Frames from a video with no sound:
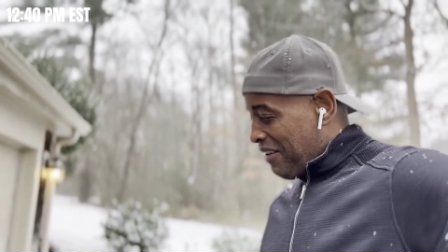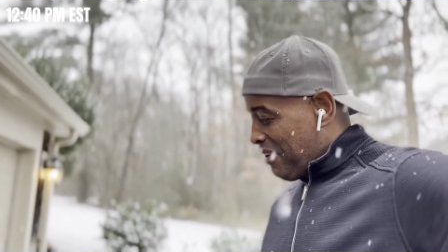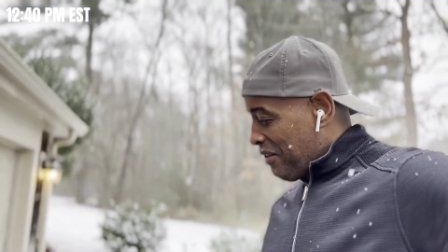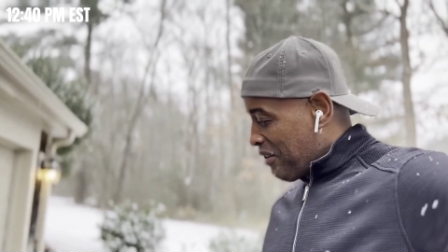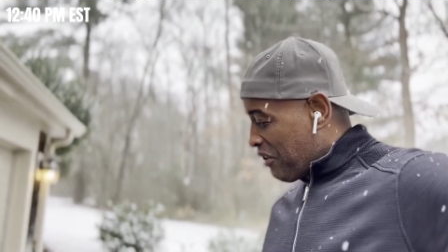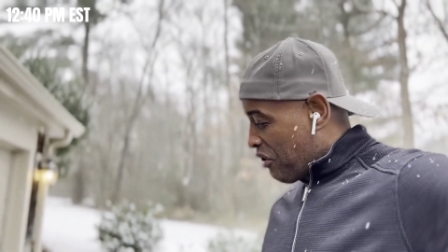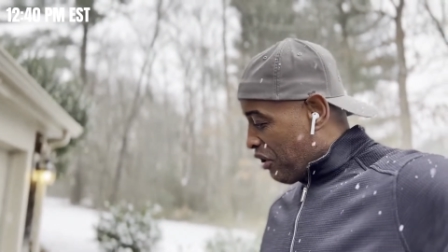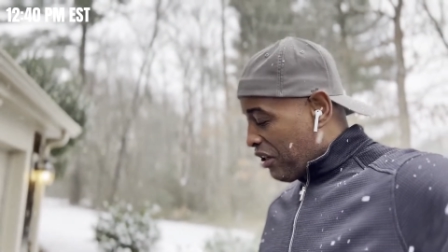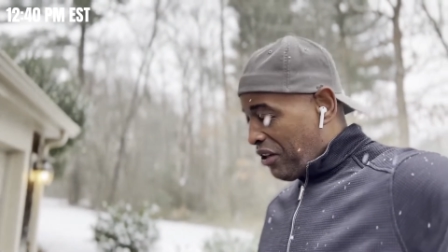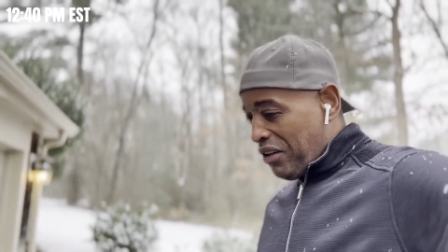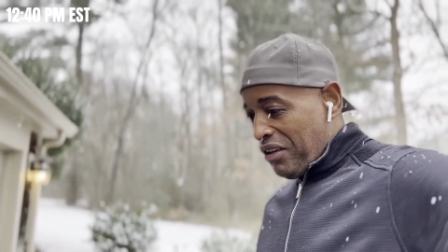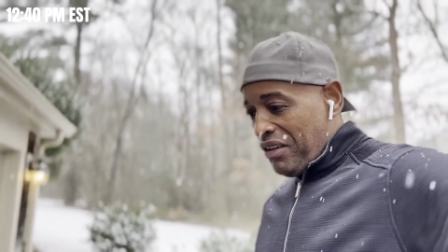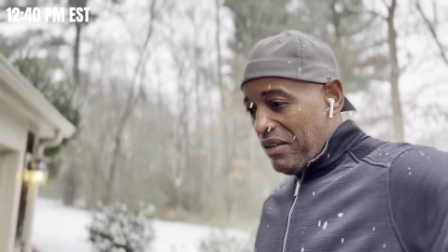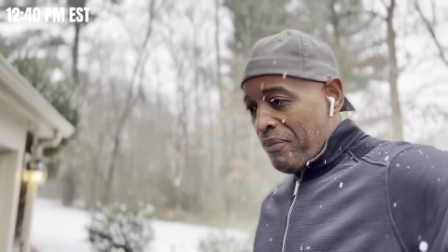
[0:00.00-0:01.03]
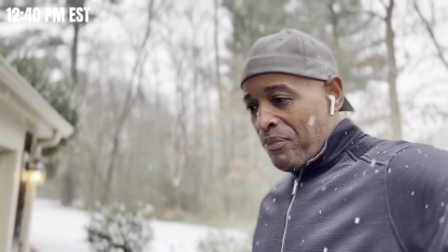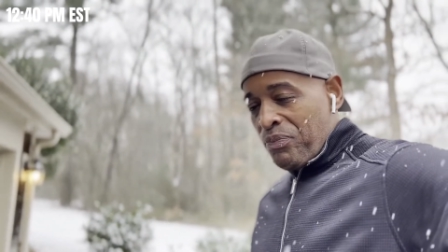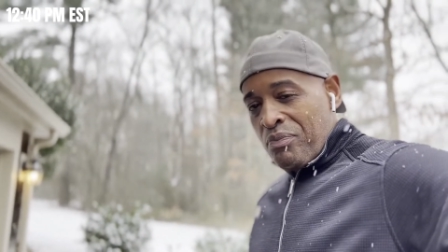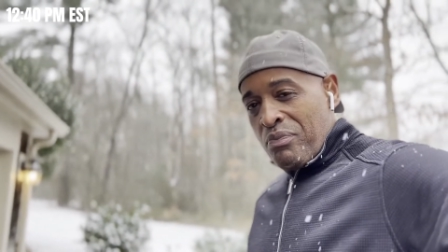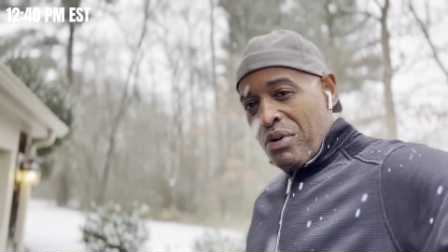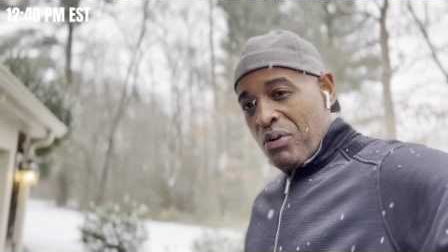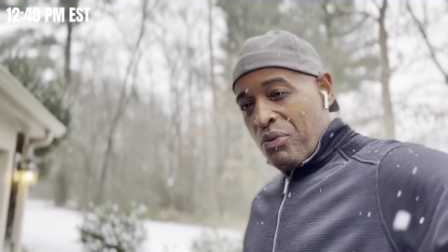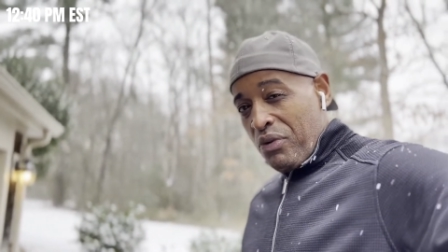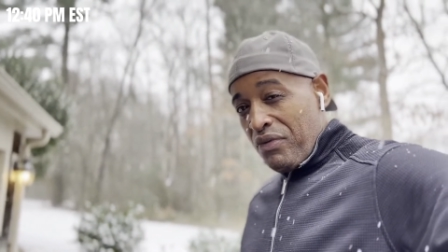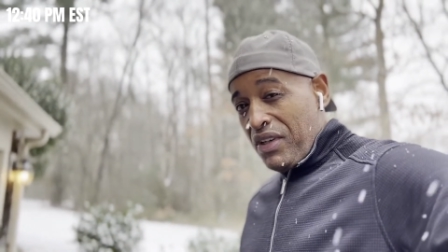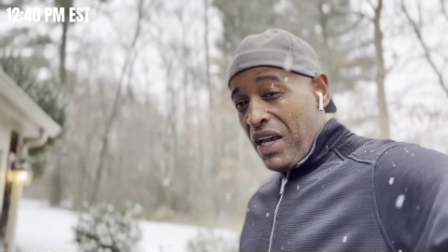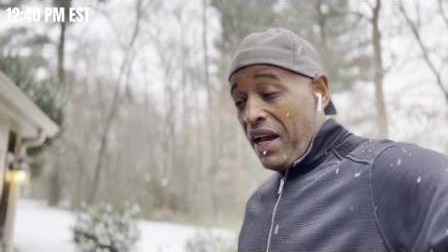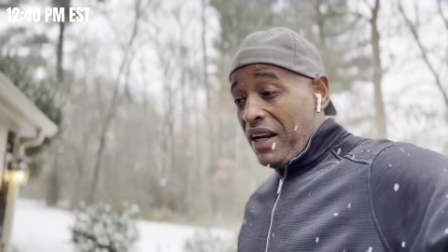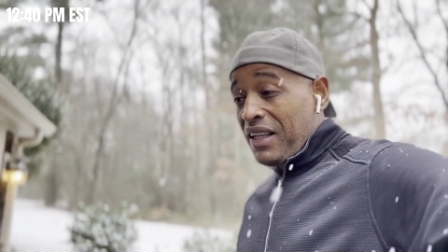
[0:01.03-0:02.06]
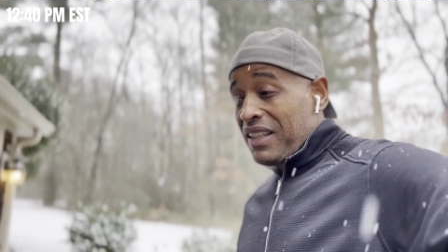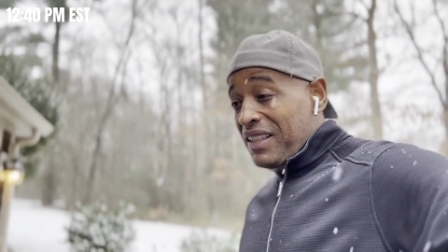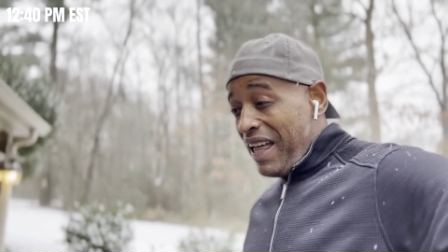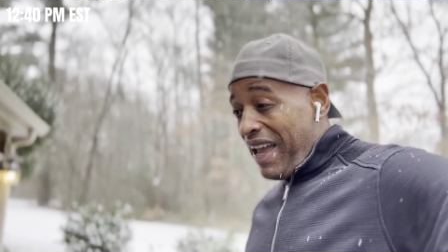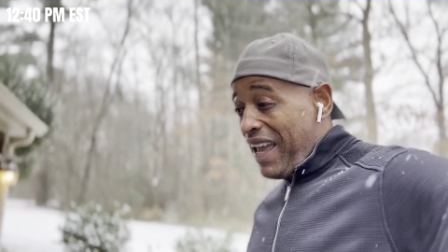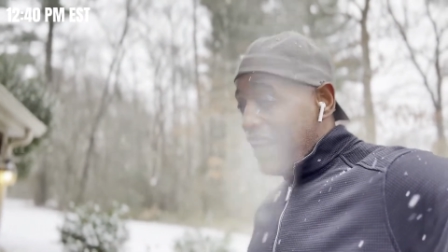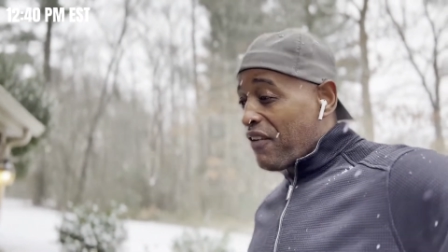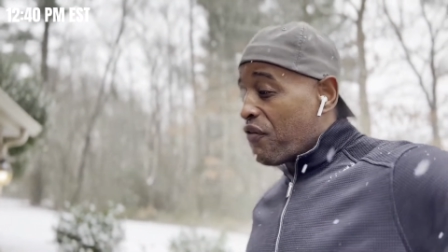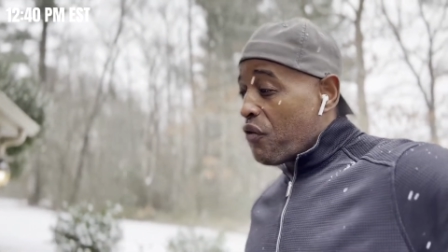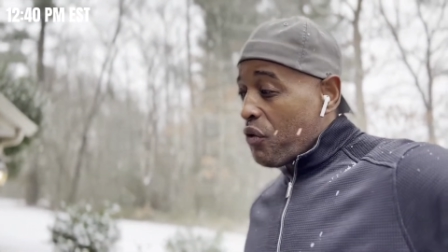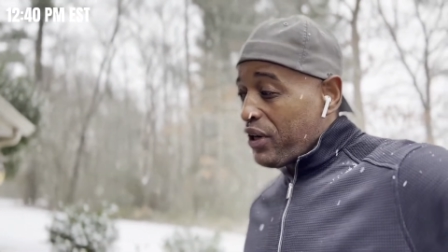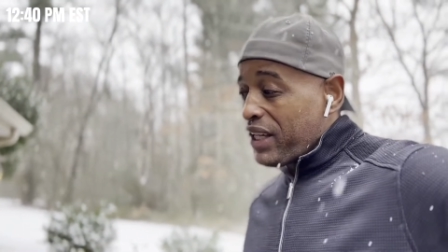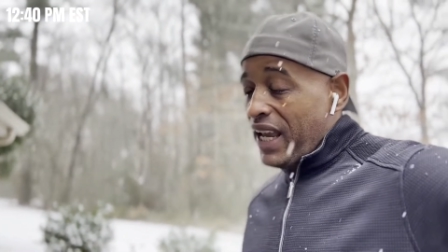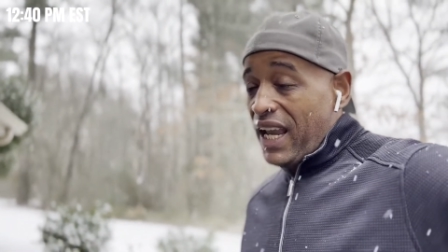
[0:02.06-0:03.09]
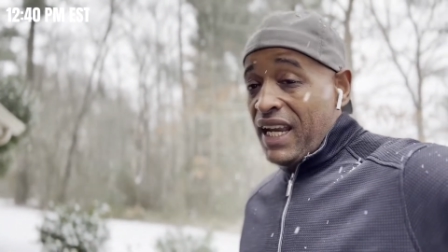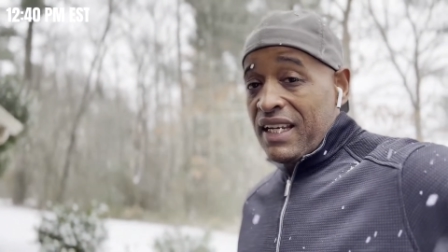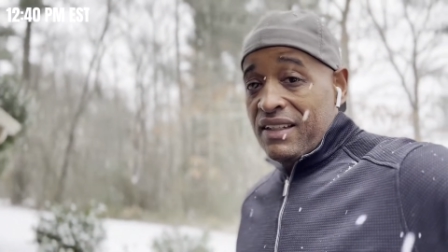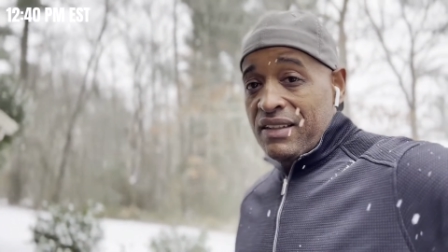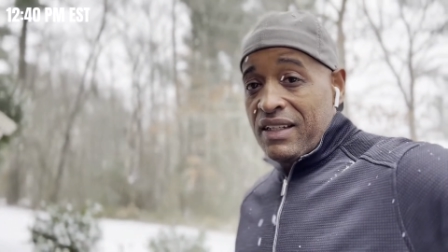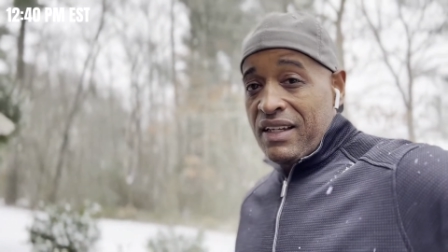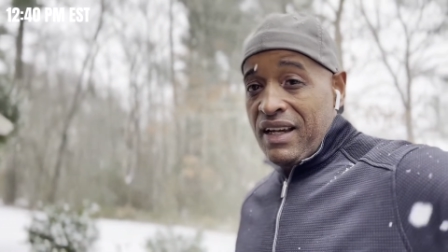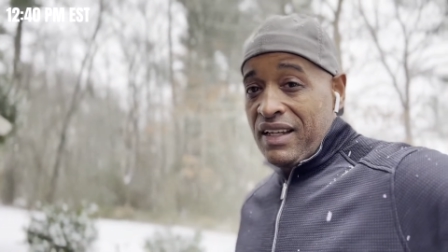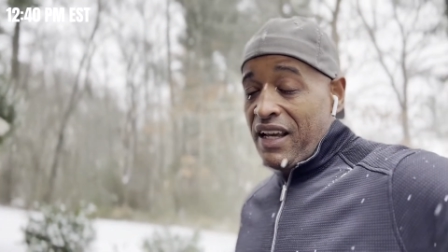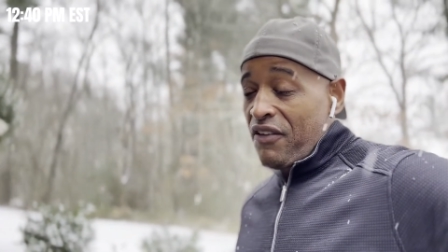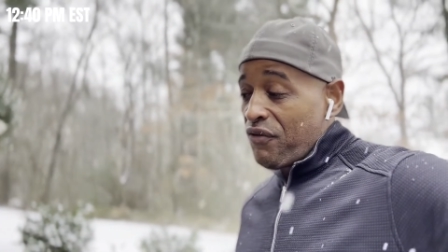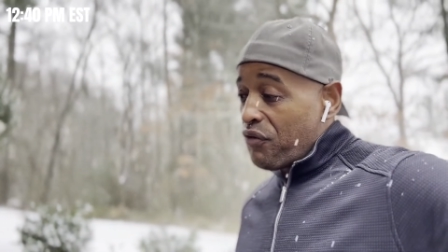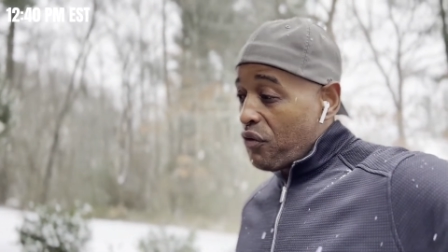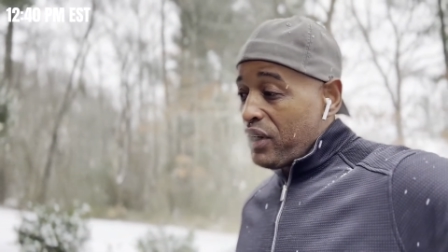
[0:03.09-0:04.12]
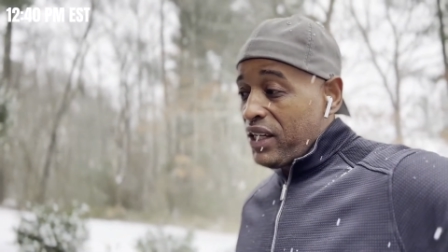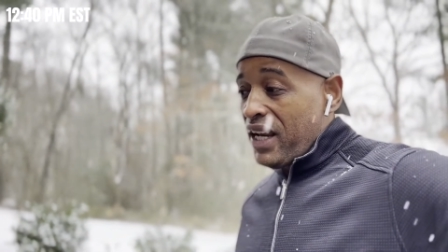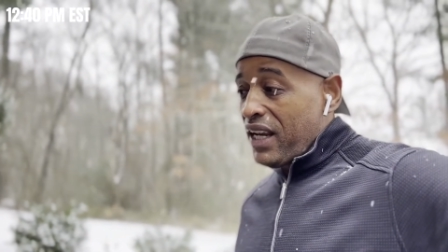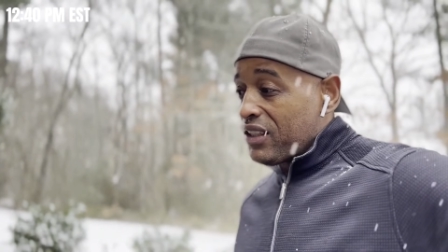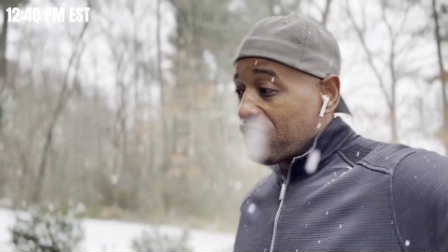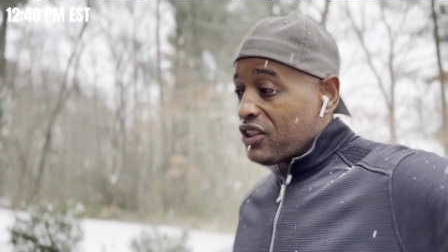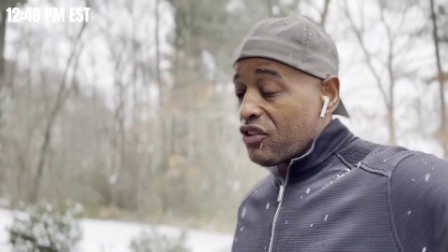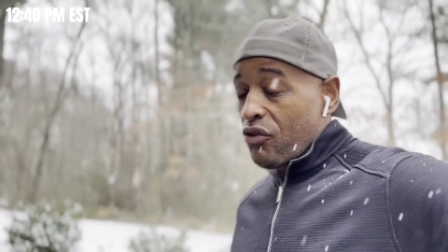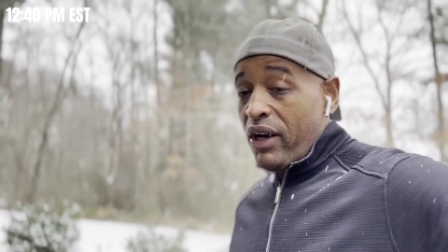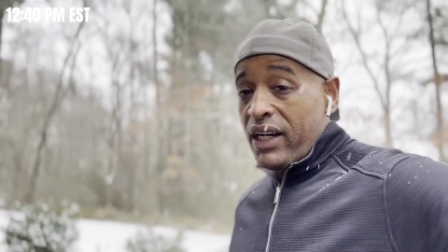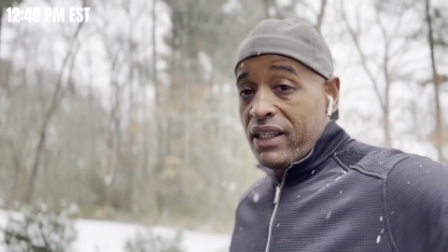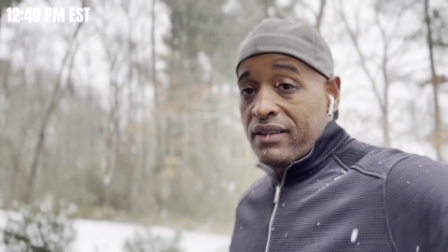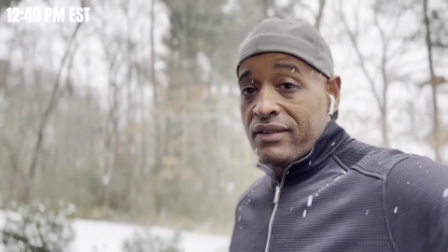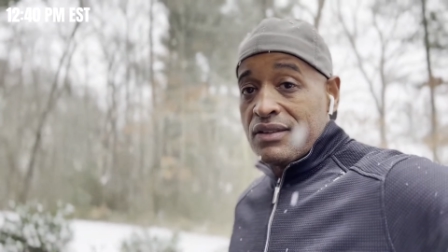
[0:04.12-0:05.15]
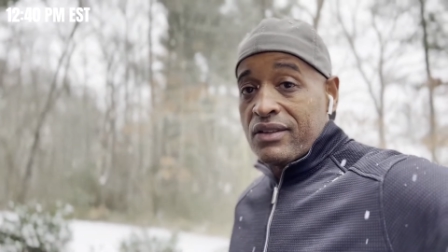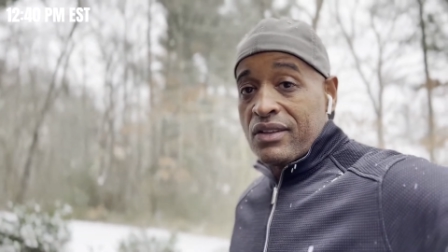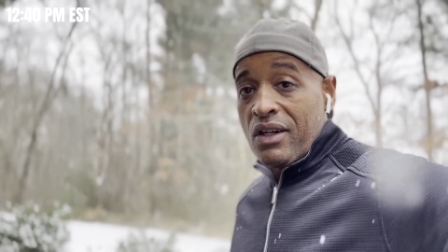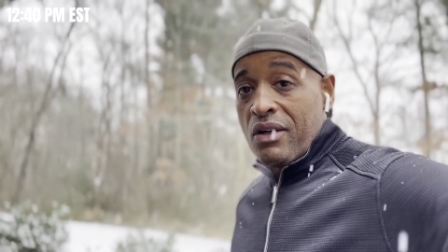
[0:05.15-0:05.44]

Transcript: you know, cooker, but we've got a Lang 48, and that 48 is straight.